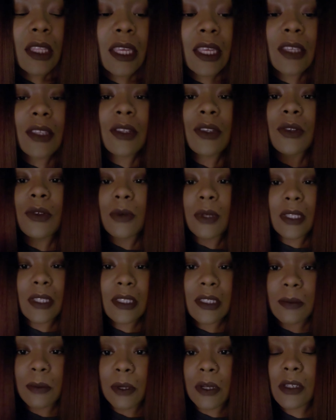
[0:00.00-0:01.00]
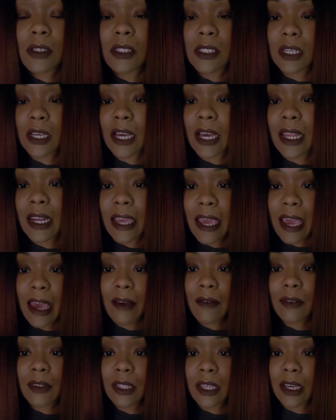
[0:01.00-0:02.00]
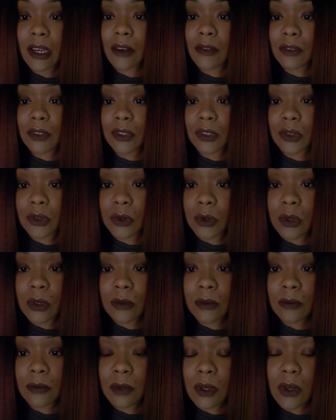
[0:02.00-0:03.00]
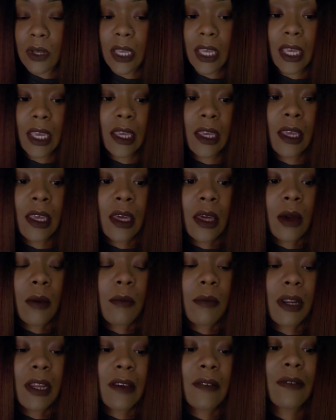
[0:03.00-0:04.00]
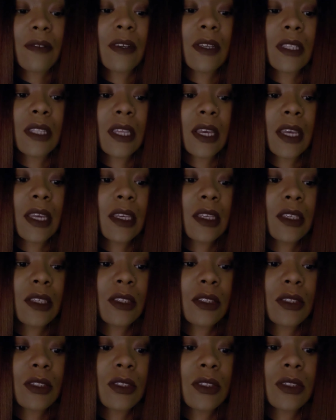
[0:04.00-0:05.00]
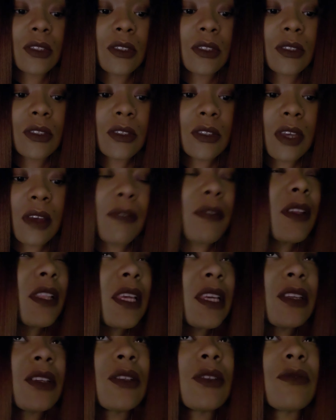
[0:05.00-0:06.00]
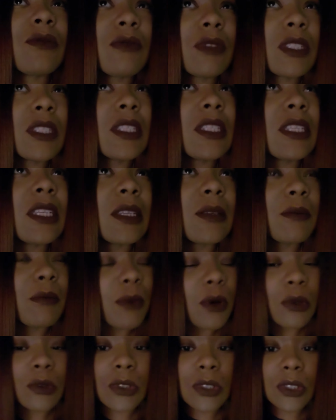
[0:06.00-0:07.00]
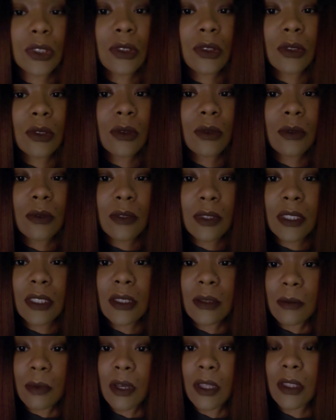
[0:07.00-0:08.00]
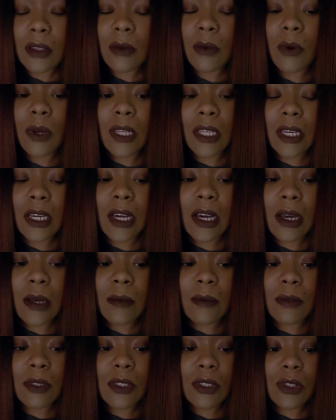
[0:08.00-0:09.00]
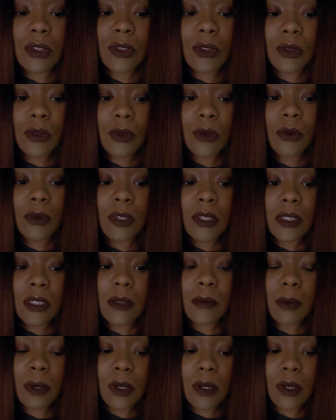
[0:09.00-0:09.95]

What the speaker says: like you and this person kind of having like a renewal, okay? But I feel like you're really emotional this month when it comes to this